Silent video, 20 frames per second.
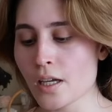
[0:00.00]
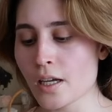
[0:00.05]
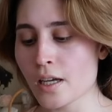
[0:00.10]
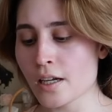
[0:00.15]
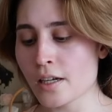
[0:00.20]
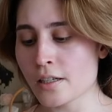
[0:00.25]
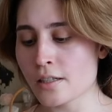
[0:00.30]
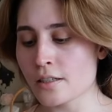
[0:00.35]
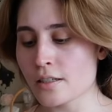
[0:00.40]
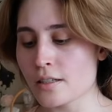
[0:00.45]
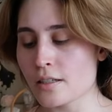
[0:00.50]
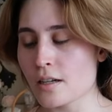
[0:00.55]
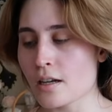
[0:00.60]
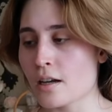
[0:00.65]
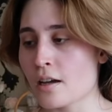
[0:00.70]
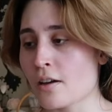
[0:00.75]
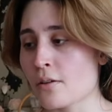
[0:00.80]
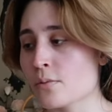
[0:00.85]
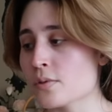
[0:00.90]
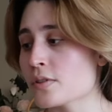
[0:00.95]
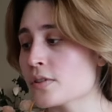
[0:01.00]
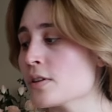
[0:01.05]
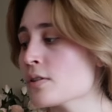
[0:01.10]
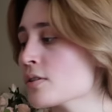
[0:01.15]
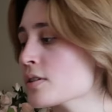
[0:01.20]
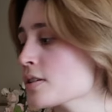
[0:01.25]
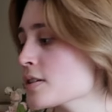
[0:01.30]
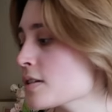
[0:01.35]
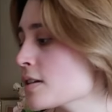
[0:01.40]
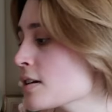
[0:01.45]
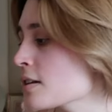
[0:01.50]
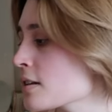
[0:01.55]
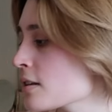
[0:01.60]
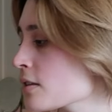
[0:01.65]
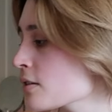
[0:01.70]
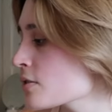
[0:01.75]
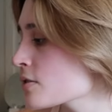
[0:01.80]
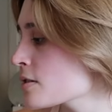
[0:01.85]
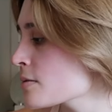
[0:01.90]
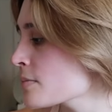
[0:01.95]
and I was noticing
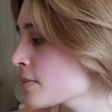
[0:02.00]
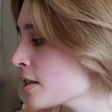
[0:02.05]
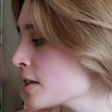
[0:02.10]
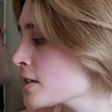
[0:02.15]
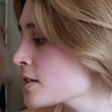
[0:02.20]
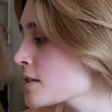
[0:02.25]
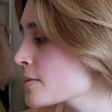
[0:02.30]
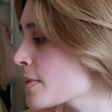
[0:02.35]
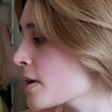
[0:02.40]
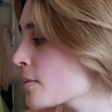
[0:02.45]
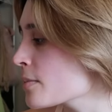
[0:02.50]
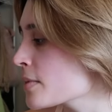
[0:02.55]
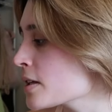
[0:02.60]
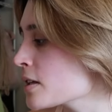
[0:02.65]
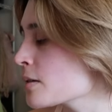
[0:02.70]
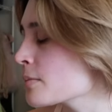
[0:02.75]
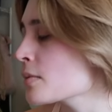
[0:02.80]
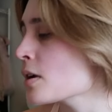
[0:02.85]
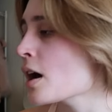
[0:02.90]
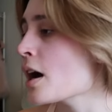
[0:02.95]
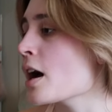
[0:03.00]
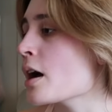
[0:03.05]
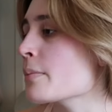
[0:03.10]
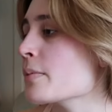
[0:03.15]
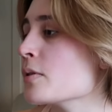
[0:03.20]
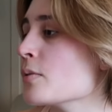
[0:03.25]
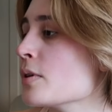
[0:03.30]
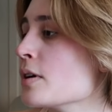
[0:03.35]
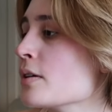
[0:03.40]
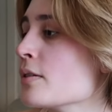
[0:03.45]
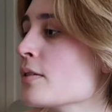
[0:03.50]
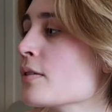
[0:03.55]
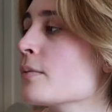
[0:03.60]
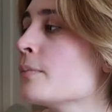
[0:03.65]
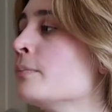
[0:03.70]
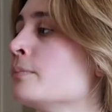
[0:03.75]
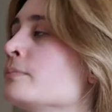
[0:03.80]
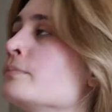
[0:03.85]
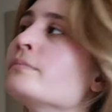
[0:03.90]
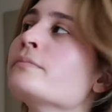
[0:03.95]
that there's some things about me that I'm not happy with.
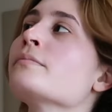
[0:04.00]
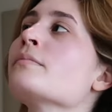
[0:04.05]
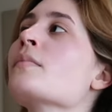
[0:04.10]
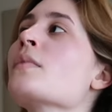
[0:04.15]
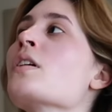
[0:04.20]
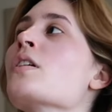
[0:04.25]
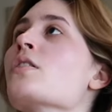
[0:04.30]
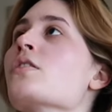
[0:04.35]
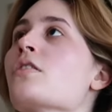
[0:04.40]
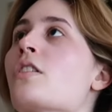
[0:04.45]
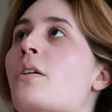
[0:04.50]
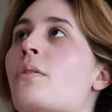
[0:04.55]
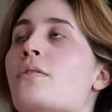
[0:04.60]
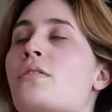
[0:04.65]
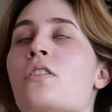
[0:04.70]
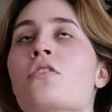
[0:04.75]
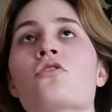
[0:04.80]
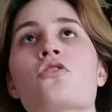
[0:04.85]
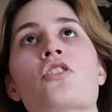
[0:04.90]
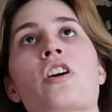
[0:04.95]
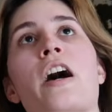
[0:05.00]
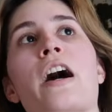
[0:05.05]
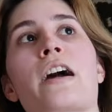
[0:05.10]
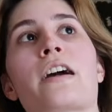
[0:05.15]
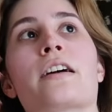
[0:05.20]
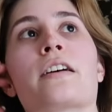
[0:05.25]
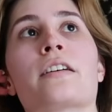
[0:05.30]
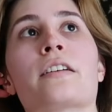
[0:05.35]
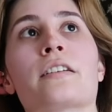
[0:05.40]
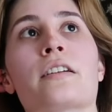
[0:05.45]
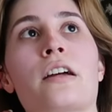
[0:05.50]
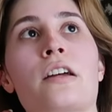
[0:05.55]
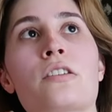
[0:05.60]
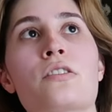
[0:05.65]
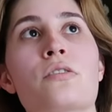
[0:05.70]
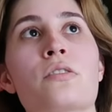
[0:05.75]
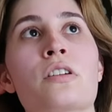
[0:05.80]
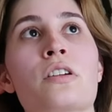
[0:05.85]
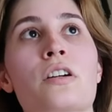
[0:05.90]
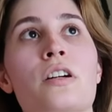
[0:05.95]
So I was on track and
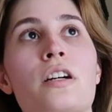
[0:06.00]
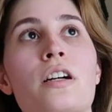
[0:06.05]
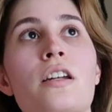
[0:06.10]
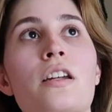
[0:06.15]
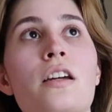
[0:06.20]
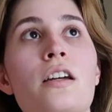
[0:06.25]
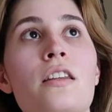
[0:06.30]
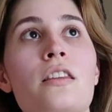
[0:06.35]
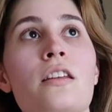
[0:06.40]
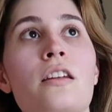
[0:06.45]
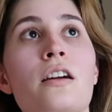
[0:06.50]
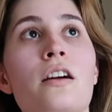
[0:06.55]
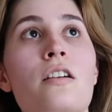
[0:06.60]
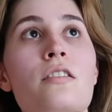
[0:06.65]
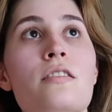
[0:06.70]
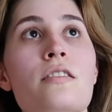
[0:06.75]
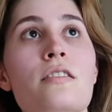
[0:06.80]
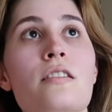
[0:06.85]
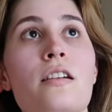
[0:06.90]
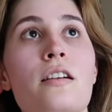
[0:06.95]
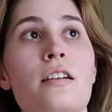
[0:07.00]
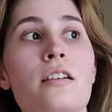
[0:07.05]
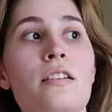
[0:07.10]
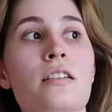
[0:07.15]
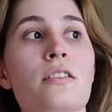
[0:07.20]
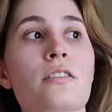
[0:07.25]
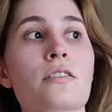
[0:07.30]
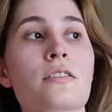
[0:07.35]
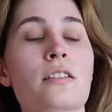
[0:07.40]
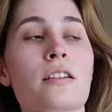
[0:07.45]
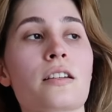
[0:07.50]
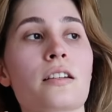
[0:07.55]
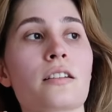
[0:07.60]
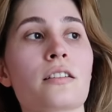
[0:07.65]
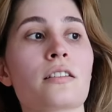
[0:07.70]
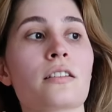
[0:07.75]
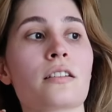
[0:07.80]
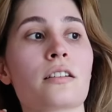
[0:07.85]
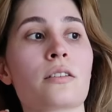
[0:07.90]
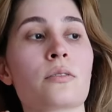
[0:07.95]
doing good, and then I got sick, and I was like,
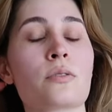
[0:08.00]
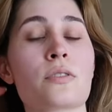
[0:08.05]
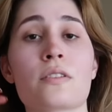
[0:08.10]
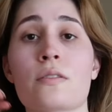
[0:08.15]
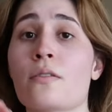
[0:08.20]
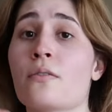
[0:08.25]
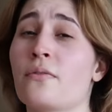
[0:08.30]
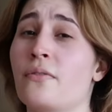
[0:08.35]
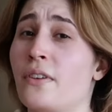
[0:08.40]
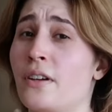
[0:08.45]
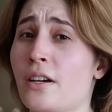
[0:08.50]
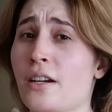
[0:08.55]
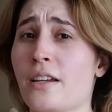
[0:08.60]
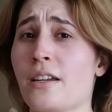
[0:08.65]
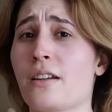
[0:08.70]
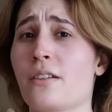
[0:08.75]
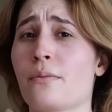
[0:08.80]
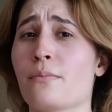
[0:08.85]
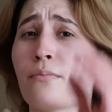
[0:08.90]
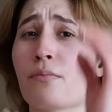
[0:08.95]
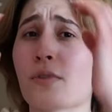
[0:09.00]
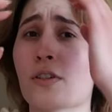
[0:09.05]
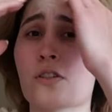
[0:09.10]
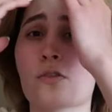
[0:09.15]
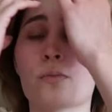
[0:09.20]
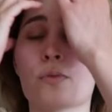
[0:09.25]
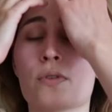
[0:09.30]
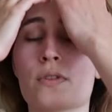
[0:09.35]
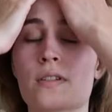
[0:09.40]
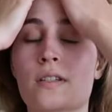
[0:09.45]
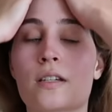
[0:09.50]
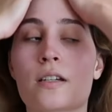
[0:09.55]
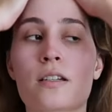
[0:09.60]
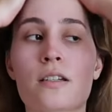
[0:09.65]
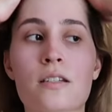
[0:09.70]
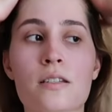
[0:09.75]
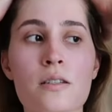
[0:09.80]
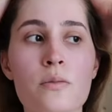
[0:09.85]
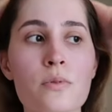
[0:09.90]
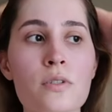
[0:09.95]
ugh, it was very miserable
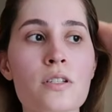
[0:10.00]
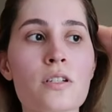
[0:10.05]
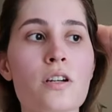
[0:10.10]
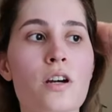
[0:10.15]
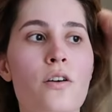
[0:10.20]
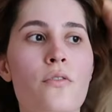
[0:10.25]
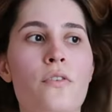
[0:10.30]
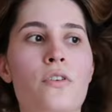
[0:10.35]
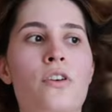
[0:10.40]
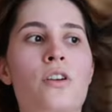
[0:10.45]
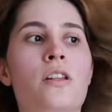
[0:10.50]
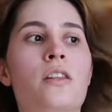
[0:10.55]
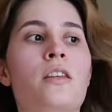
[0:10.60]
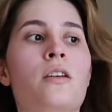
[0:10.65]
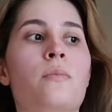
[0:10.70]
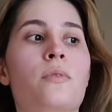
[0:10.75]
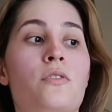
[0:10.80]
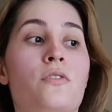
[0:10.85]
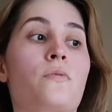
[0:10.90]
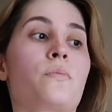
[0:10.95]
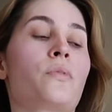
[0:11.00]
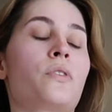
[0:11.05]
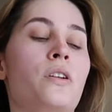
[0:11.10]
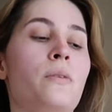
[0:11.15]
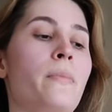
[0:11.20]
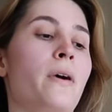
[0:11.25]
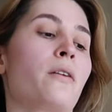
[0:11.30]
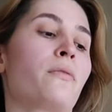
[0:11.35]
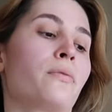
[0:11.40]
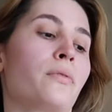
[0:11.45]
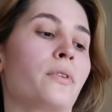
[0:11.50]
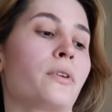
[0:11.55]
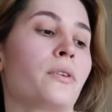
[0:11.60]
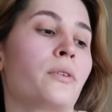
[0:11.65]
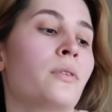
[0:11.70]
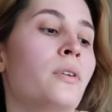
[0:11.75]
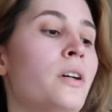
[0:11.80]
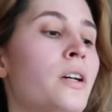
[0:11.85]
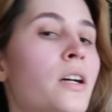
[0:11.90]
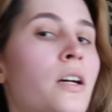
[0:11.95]
sickness. It wasn't COVID or anything, but it was a pretty bad flu.